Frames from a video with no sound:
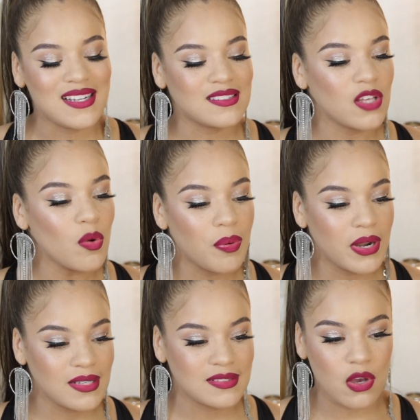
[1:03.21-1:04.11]
It's so
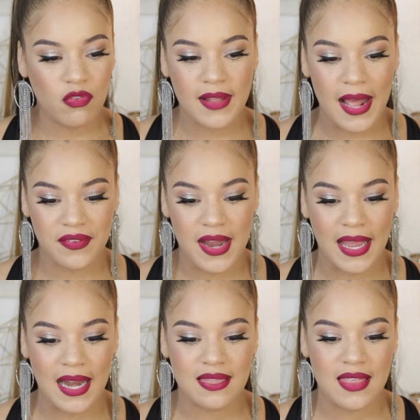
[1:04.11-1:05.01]
pretty, so flattering,
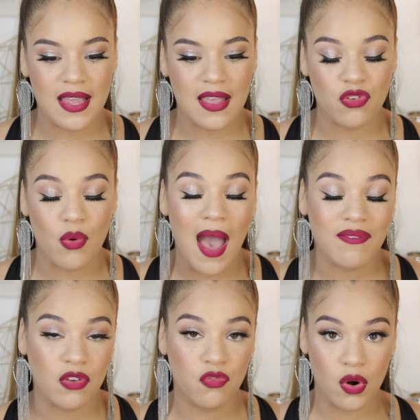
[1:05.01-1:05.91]
and I think if you have
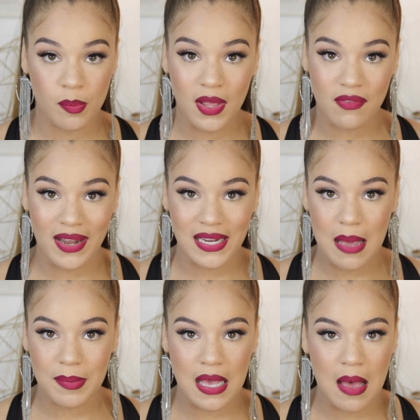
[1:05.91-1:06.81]
a formal event
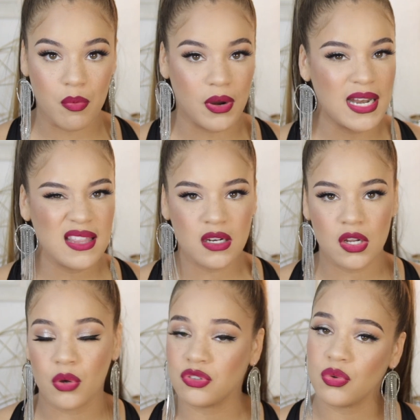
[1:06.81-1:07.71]
coming up or anything to
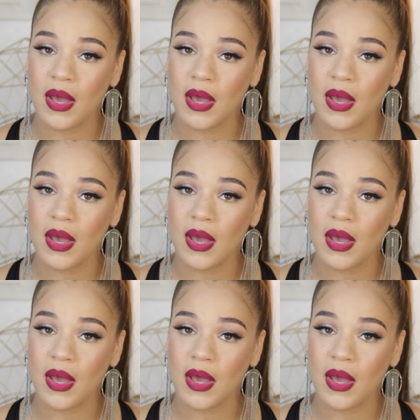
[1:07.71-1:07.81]
go to,